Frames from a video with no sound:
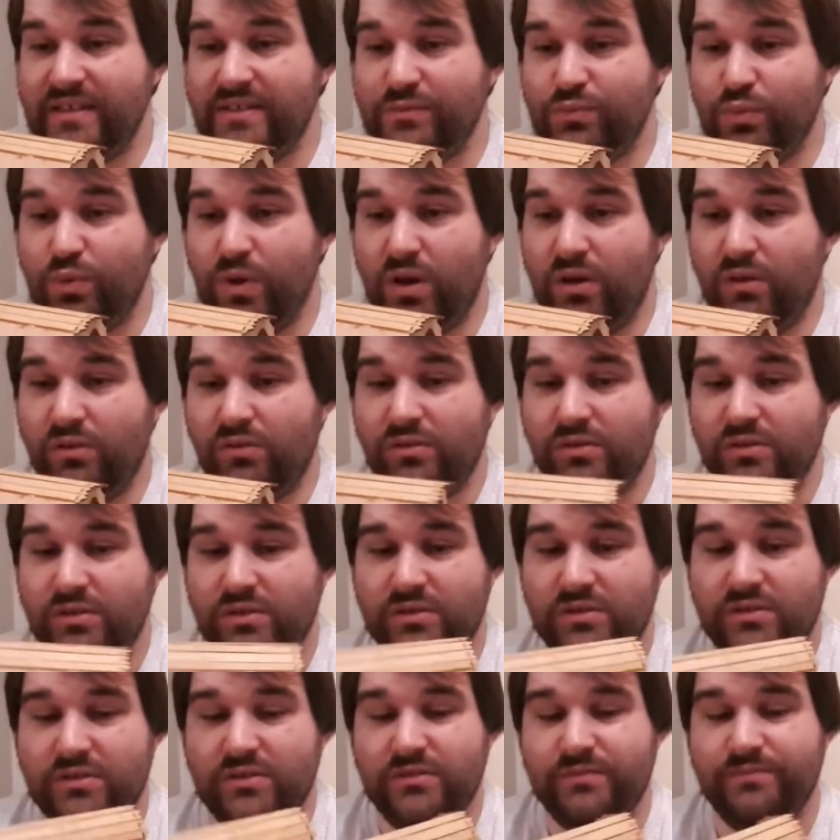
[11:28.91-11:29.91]
as well,
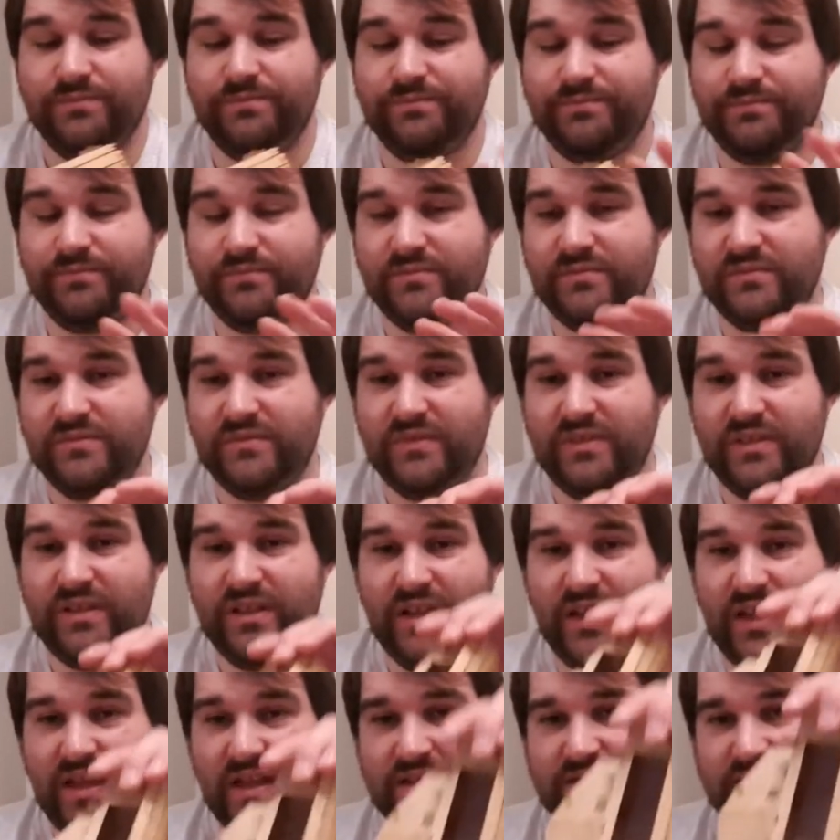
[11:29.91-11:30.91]

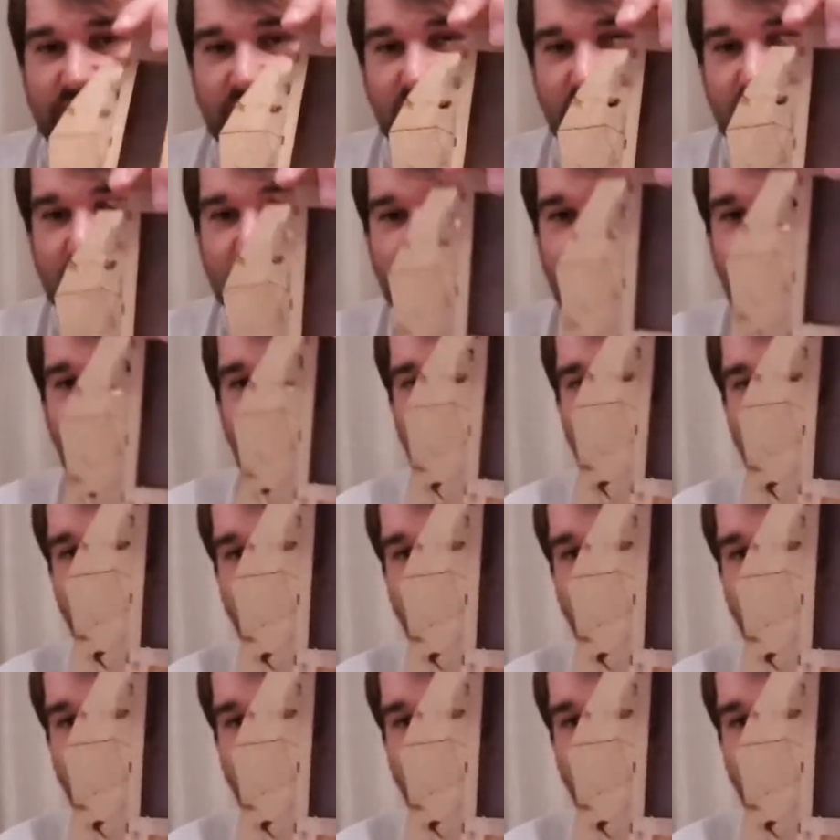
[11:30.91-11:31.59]
as you can see.